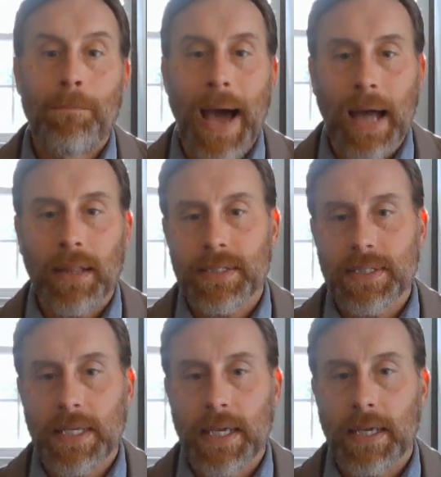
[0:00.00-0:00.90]

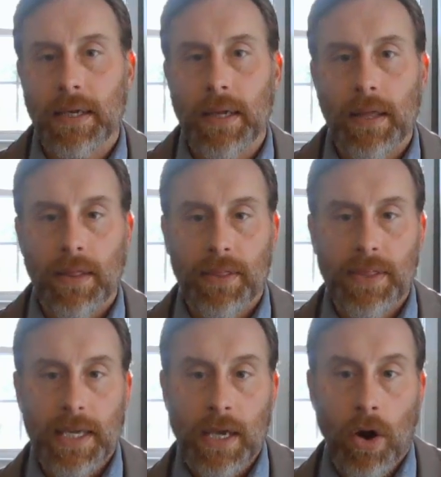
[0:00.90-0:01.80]
balancing
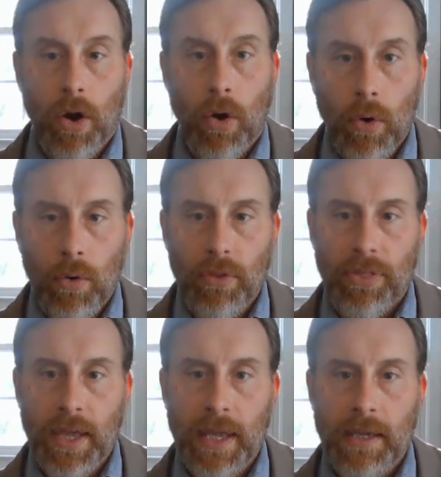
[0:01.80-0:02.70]
the whole
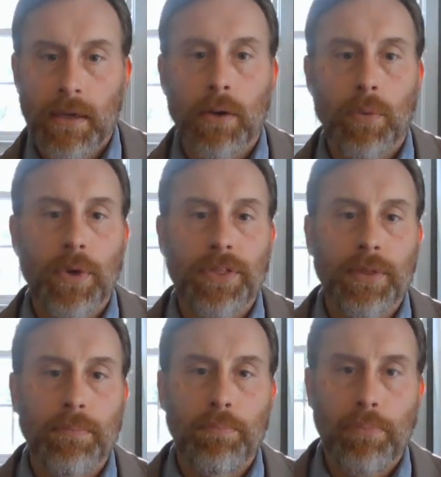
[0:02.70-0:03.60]
thing with
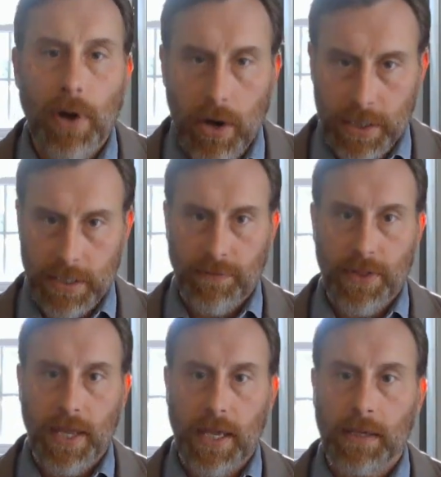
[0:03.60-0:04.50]
the parts of a
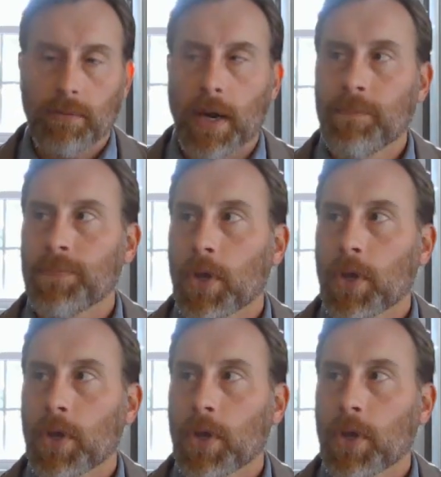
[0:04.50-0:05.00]
thing, right?